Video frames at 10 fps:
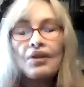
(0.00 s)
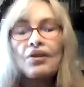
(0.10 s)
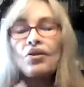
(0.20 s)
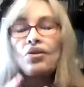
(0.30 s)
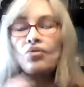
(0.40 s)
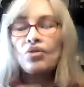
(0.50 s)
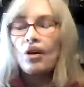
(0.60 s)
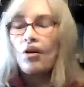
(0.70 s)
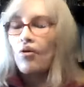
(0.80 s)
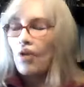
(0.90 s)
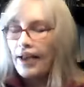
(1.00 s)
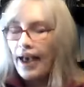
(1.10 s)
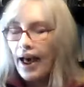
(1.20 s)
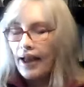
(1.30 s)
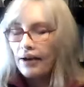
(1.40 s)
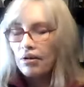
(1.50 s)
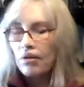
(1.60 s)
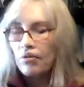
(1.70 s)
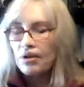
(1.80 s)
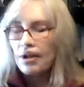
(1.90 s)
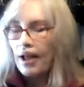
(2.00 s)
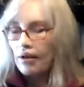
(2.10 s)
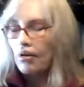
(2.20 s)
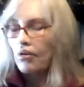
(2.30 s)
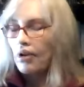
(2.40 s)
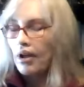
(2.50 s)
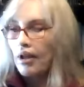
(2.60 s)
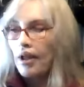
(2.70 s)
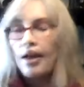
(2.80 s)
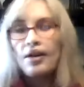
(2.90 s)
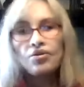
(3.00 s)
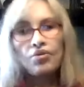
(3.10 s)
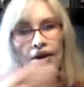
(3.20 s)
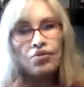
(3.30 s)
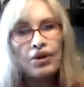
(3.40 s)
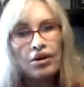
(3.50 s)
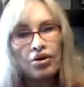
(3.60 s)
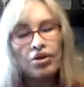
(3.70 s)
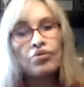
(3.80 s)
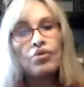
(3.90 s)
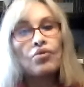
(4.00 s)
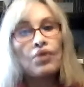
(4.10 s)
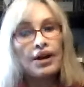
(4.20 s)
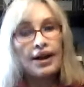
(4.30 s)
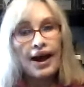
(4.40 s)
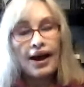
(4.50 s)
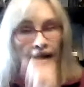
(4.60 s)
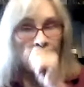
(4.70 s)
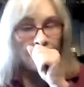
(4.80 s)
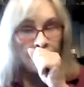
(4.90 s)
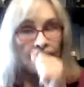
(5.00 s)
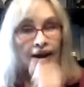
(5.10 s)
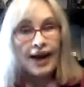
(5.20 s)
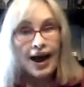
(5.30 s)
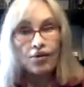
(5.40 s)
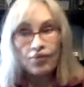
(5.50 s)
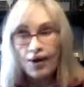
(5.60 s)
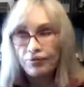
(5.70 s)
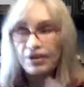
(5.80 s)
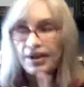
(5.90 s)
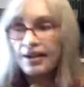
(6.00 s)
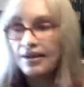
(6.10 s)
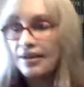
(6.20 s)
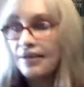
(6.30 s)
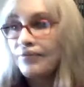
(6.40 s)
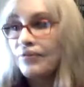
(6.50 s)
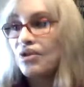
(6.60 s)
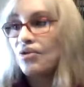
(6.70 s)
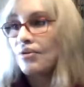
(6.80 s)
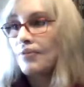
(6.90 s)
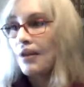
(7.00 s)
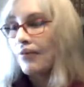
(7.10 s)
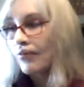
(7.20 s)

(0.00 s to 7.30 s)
you say, oh, a cat. There was a cat. Okay. So then we learn what a cat what a cat represents. Excuse me.